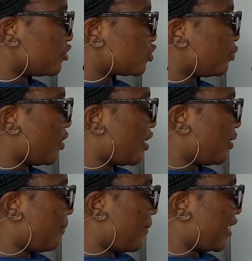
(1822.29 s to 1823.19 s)
raised
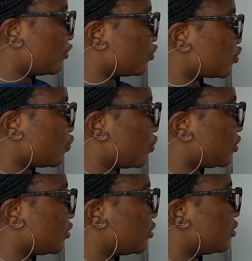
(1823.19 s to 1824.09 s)
power minus 1,